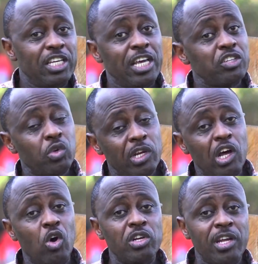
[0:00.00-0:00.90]
Yes, you're an
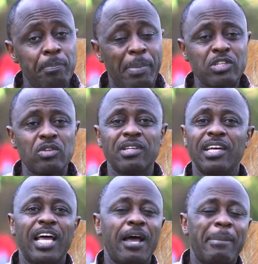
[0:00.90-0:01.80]
ordinary person,
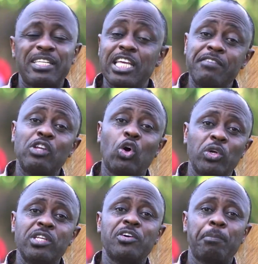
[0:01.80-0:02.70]
but even
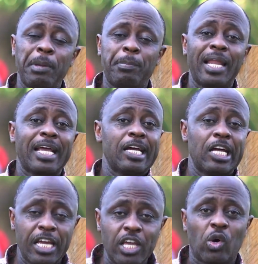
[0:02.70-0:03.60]
ordinary people like
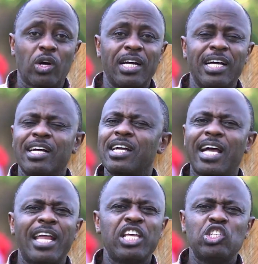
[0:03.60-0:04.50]
Enoch
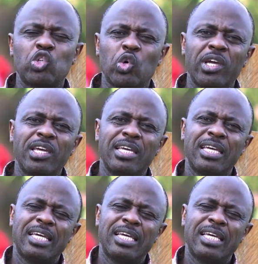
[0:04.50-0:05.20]
can enjoy